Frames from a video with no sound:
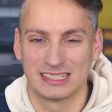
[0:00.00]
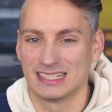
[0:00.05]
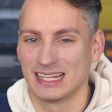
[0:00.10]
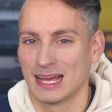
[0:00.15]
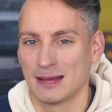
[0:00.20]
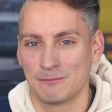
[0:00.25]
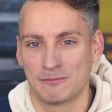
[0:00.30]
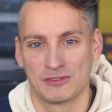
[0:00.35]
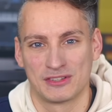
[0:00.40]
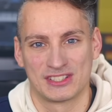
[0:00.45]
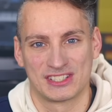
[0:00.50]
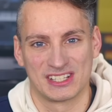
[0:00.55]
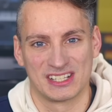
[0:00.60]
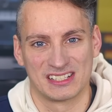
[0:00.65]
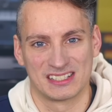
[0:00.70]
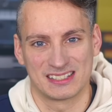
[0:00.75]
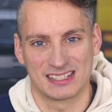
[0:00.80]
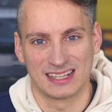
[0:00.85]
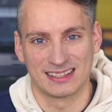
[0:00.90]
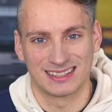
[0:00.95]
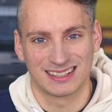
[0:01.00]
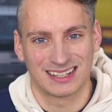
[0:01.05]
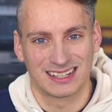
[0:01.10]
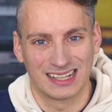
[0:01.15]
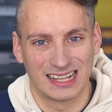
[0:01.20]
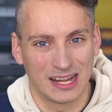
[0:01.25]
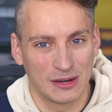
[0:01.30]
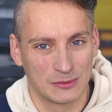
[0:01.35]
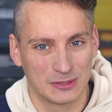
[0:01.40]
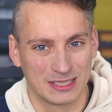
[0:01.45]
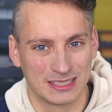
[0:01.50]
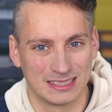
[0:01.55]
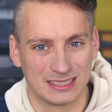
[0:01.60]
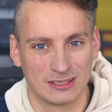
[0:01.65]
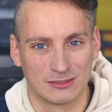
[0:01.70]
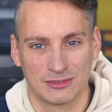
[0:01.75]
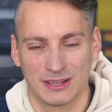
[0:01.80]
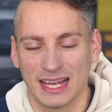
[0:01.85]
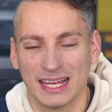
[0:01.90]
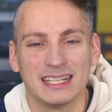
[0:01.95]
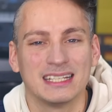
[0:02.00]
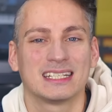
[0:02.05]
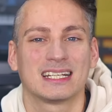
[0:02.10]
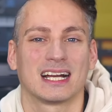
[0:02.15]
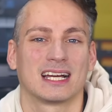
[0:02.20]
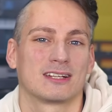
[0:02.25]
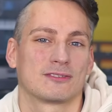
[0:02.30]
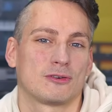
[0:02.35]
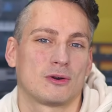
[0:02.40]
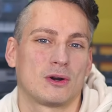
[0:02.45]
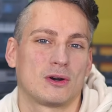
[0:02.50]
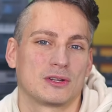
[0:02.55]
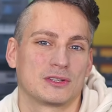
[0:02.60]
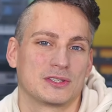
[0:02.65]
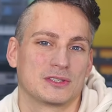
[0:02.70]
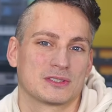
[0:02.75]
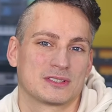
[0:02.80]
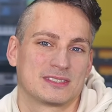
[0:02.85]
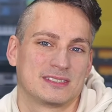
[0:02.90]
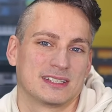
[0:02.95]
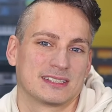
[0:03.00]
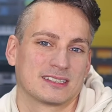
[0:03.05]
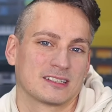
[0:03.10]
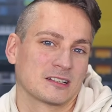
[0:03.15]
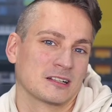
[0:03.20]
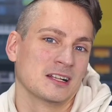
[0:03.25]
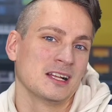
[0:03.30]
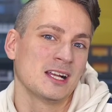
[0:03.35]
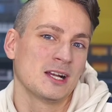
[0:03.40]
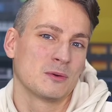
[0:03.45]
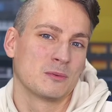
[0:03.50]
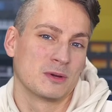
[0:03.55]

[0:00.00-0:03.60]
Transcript: the emphasis, and the clarity of any kind of audio signal